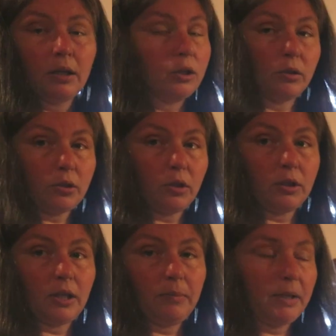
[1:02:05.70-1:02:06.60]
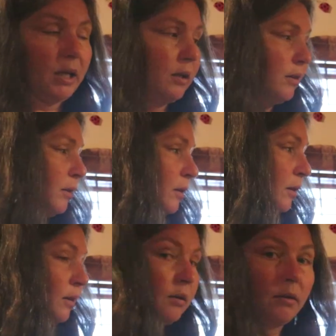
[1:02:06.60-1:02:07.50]
you don't start your time yet.
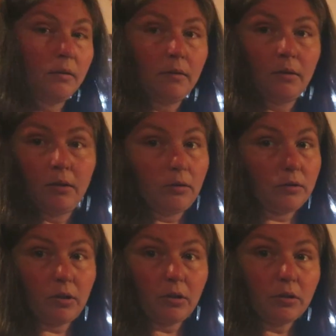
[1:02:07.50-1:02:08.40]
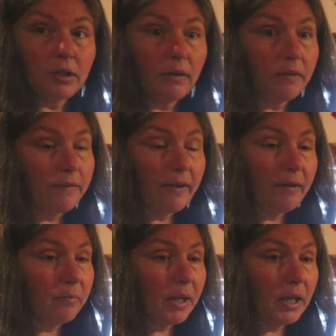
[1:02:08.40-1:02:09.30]
You don't start your 75
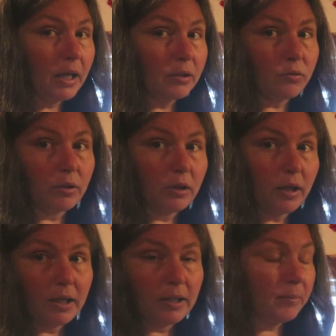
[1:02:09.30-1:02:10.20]
minutes or your 90